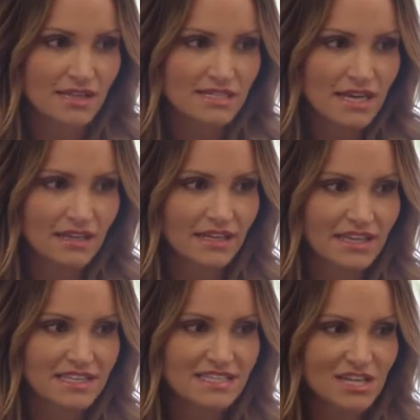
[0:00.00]
That's kind of
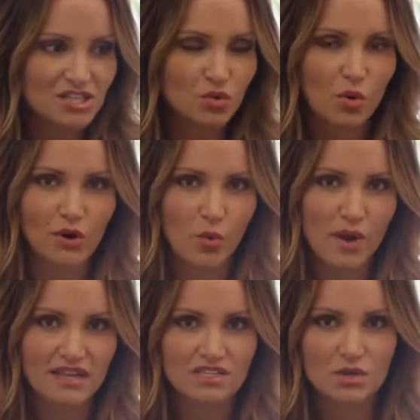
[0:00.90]
like extension 101.